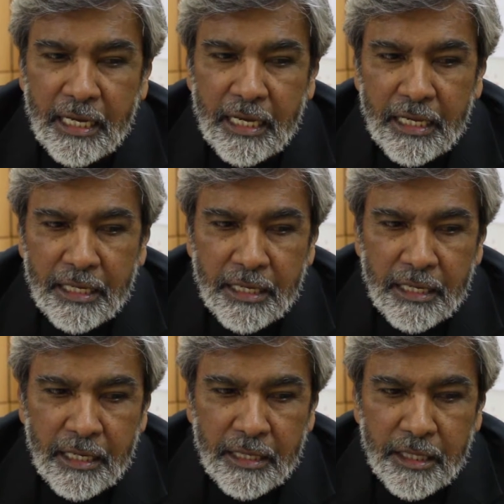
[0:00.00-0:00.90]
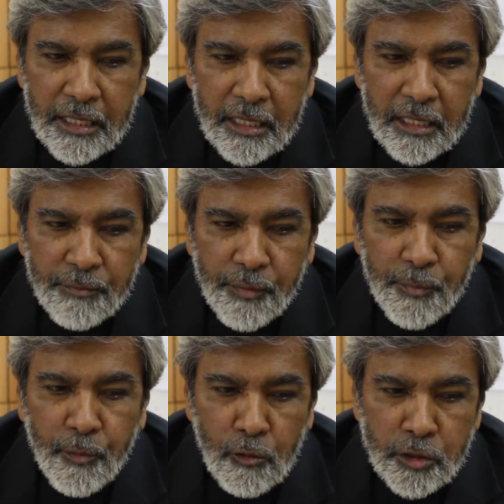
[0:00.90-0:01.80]
in the
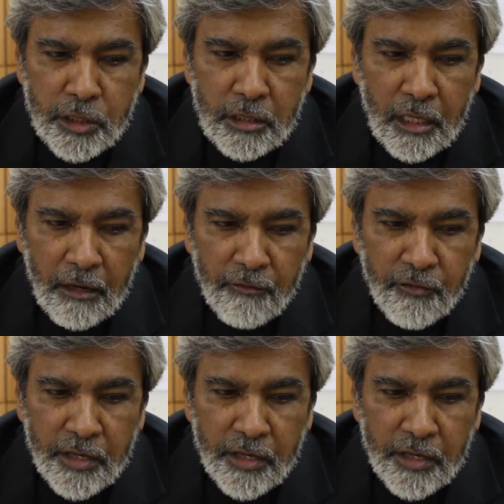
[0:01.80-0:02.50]
proportion of